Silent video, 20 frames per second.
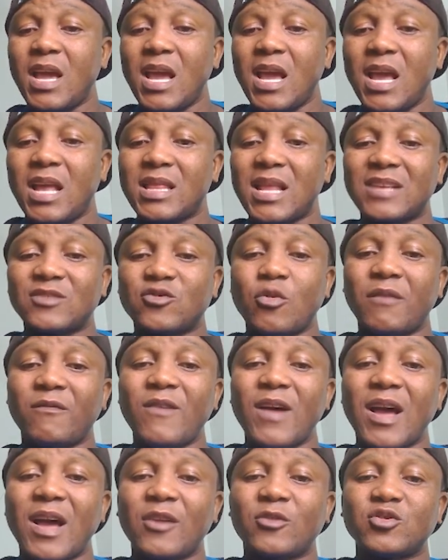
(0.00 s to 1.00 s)
And that's gonna be a
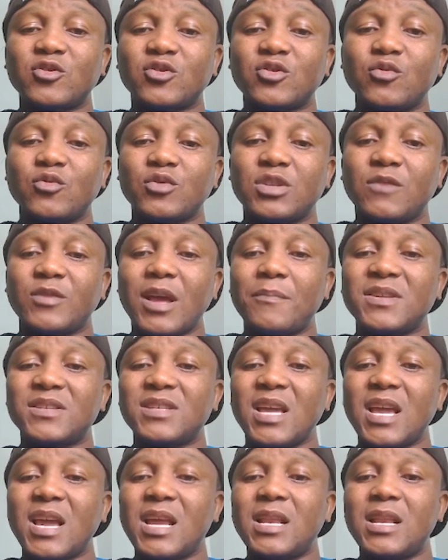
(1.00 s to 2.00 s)
final solution. For that being
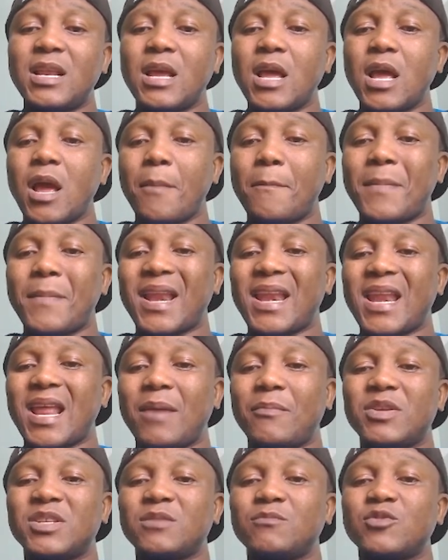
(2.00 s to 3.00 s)
said, my
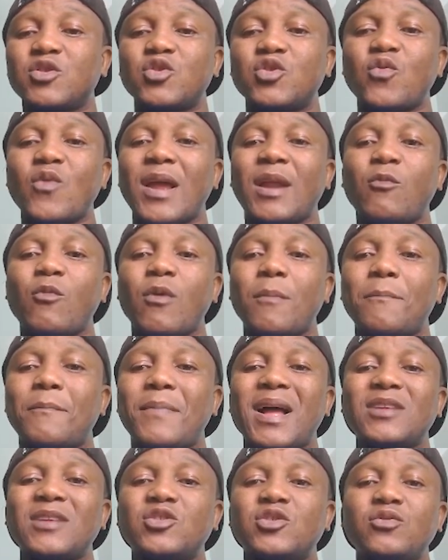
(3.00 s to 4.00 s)
name is Untitled
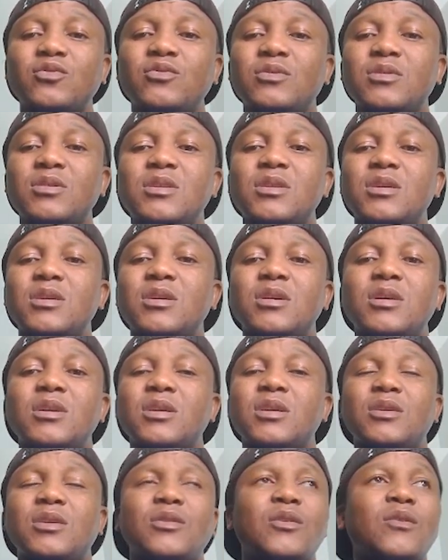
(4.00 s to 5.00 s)
Wabantu.
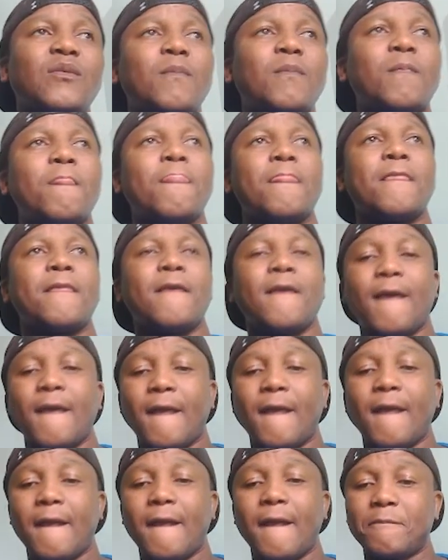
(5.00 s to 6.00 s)
You know,
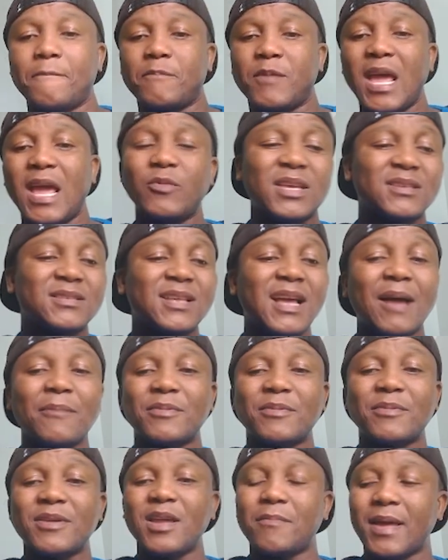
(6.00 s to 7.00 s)
and hey, we can
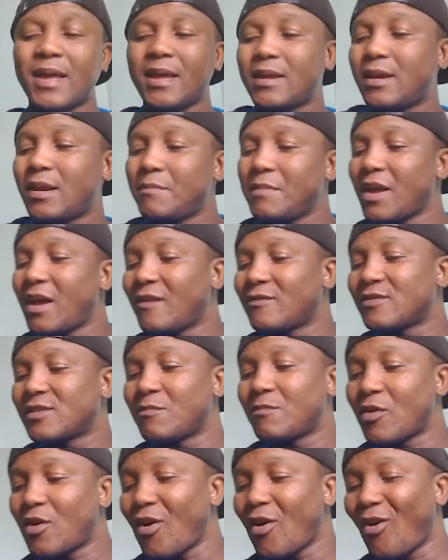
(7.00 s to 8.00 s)
stop here, man. Let me have
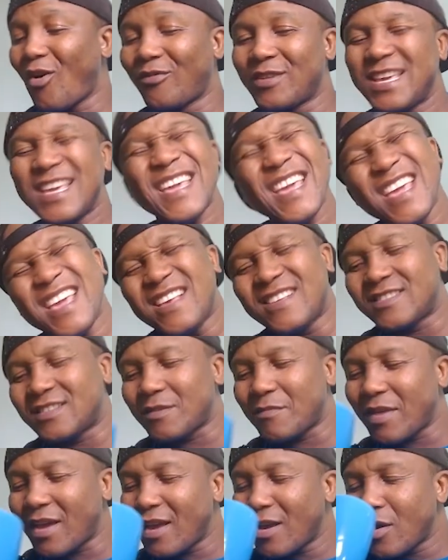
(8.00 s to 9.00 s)
some coffee.
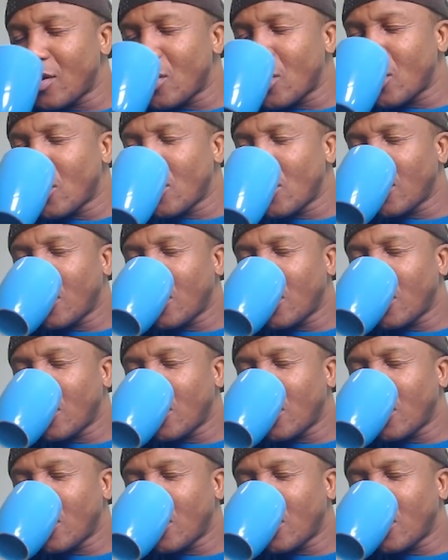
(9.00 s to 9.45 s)
Easy, man.